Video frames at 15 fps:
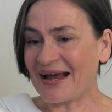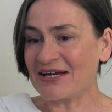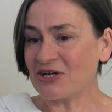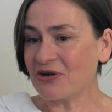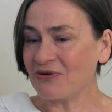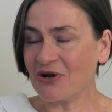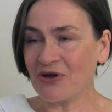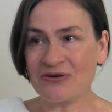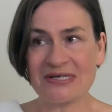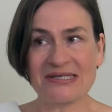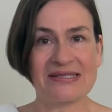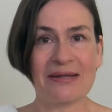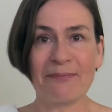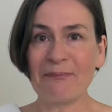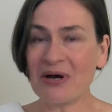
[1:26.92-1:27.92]
that I don't
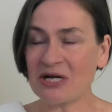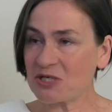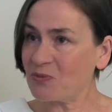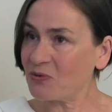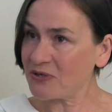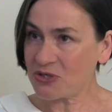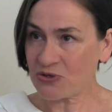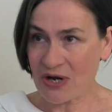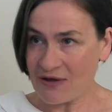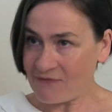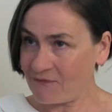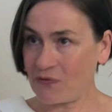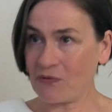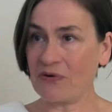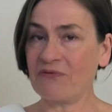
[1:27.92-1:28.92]
notice the much more
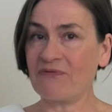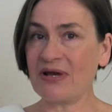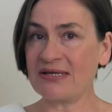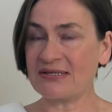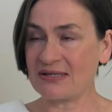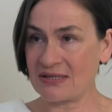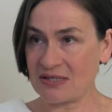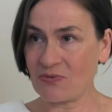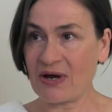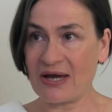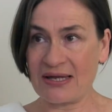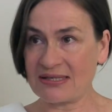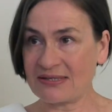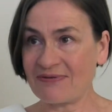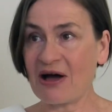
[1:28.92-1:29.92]
straightforward reasons
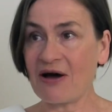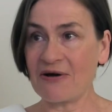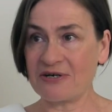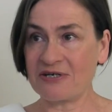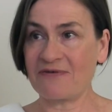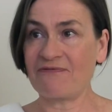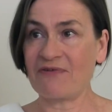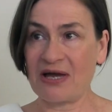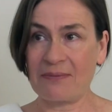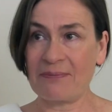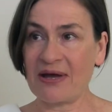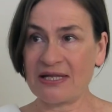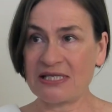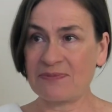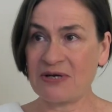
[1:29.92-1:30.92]
why it's hard to fight
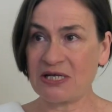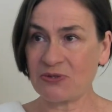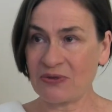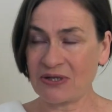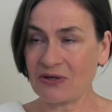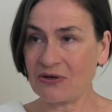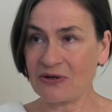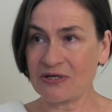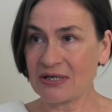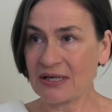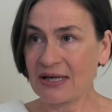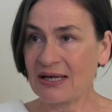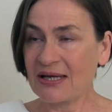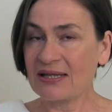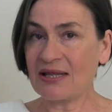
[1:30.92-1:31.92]
bad speech with good.
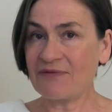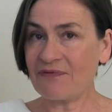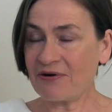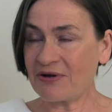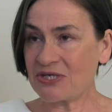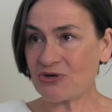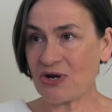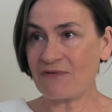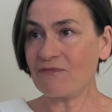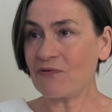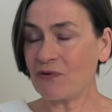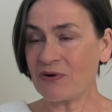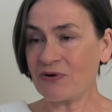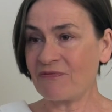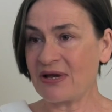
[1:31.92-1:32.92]
The very
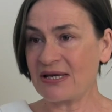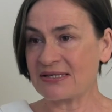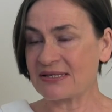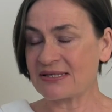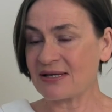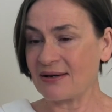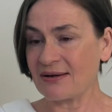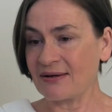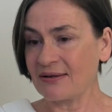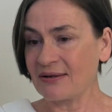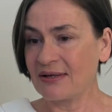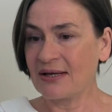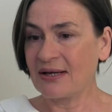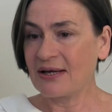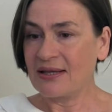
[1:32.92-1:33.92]
straightforward reasons are
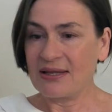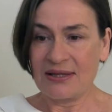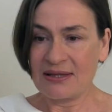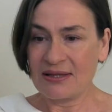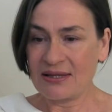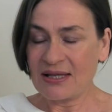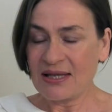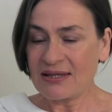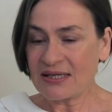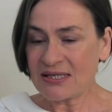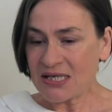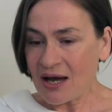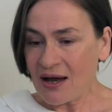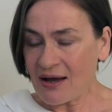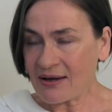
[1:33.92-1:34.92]

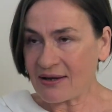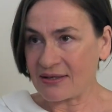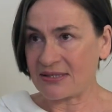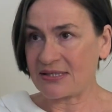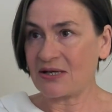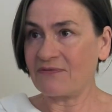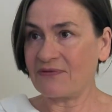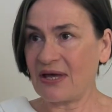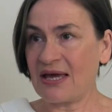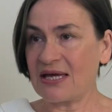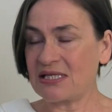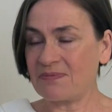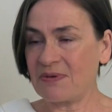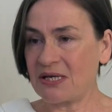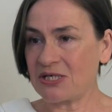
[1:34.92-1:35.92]
the targets of the
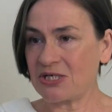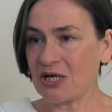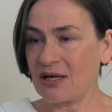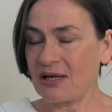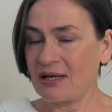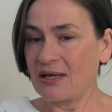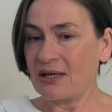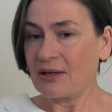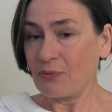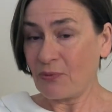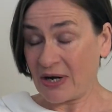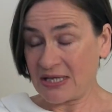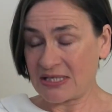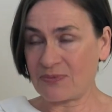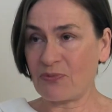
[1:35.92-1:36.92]
hate speech,
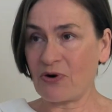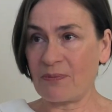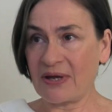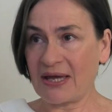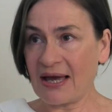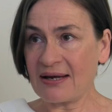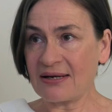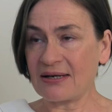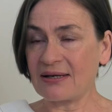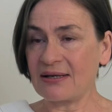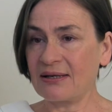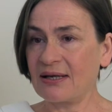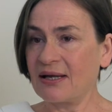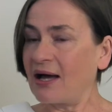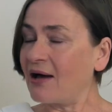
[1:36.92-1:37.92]
when it's
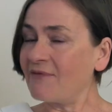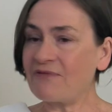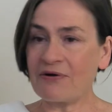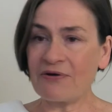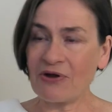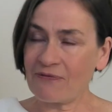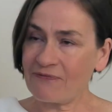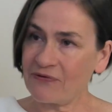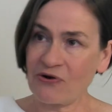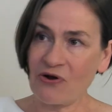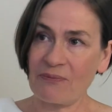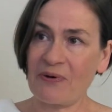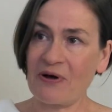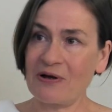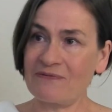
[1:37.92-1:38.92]
propaganda, are very often
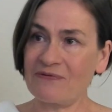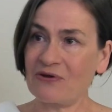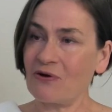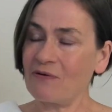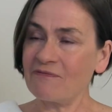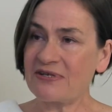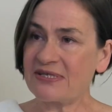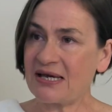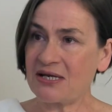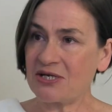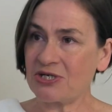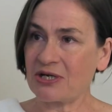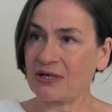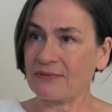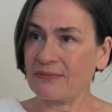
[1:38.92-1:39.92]
not part of the
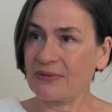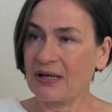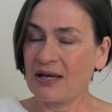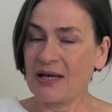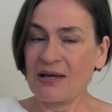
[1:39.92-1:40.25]
conversation.